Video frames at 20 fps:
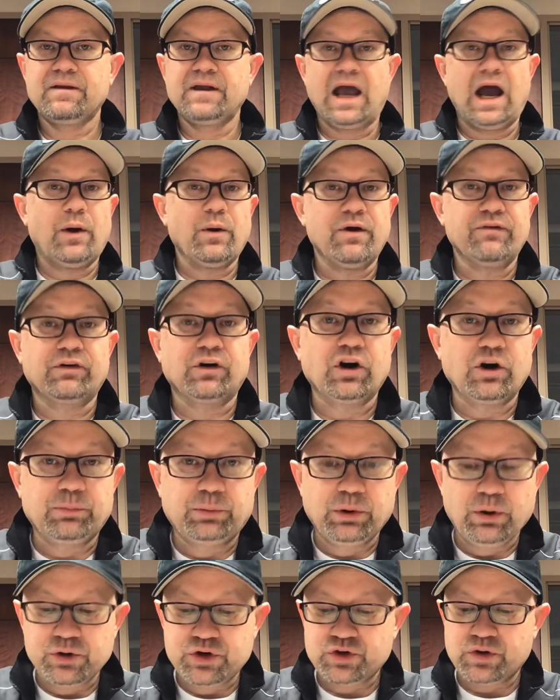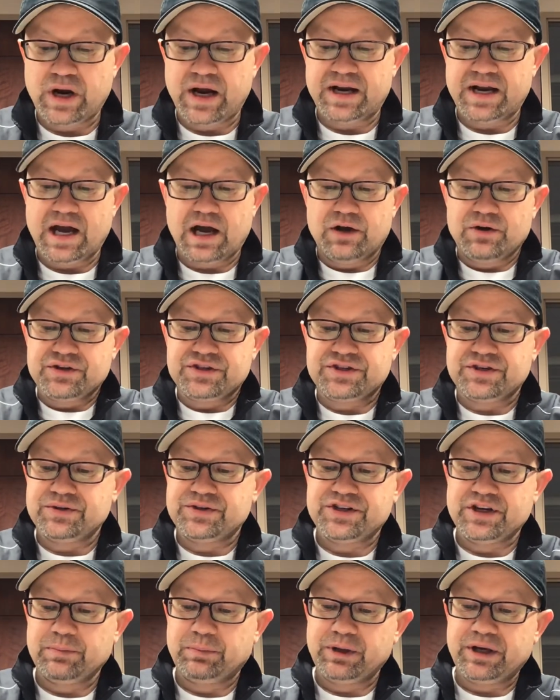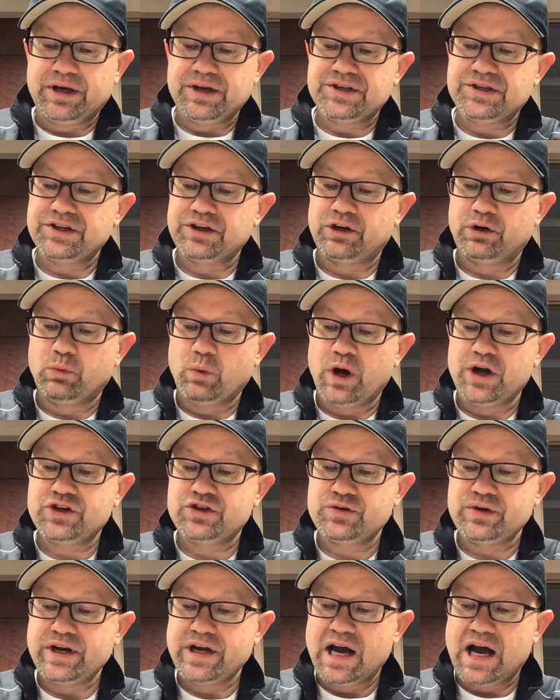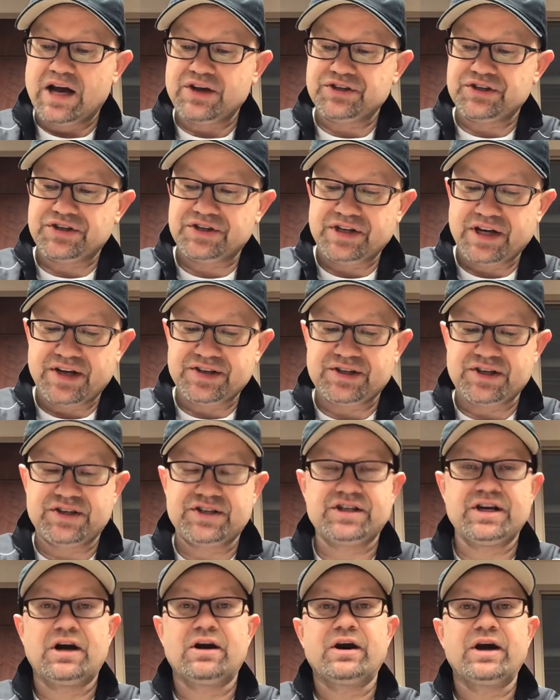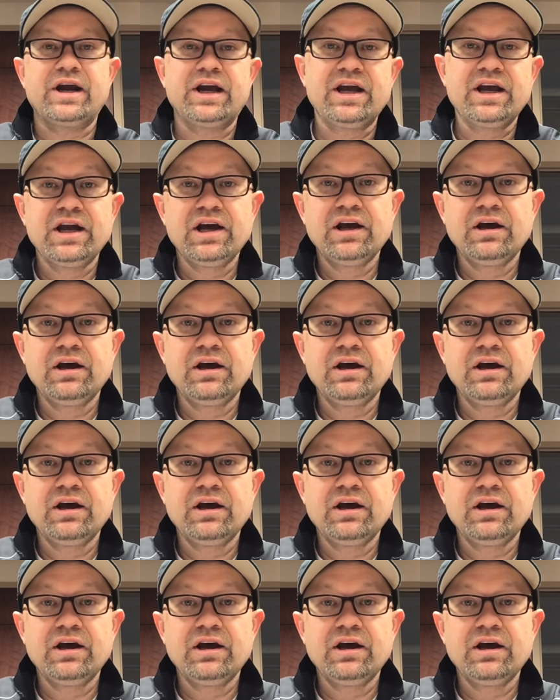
However, our approach right now is to simply consider what triage is necessary